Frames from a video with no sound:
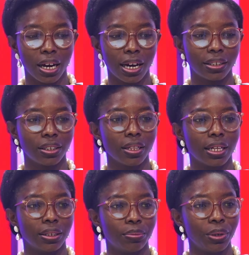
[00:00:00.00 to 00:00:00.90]
I see that
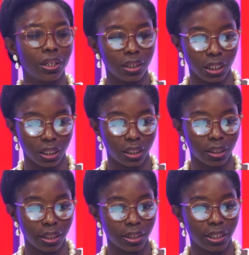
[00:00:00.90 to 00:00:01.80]
the bill is
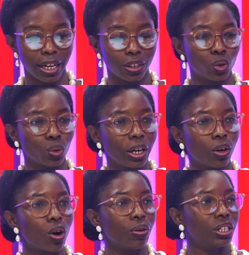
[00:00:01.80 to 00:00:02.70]
there to
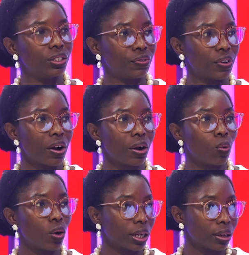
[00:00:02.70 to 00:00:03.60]
encourage a fairer
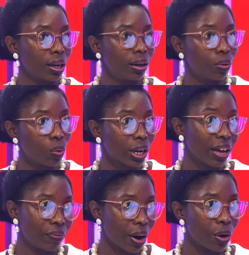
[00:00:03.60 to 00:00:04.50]
work
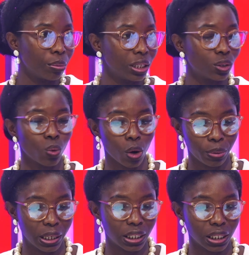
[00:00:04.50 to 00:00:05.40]
environment,
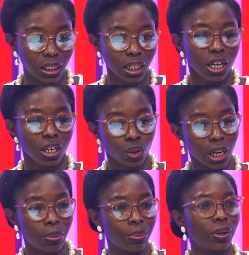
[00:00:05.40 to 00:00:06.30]
workplaces, so
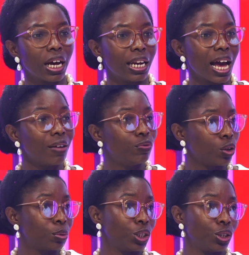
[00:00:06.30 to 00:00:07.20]
that people can have
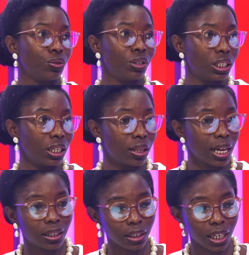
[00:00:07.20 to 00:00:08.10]
job security.
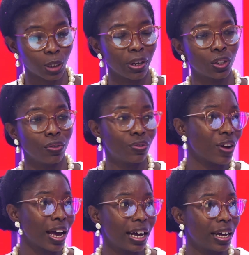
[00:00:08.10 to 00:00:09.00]
That aspect of
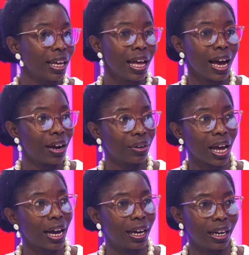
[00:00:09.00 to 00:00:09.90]
fire and
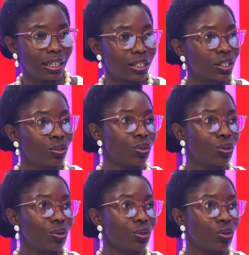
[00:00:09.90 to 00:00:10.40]
rehire, it's not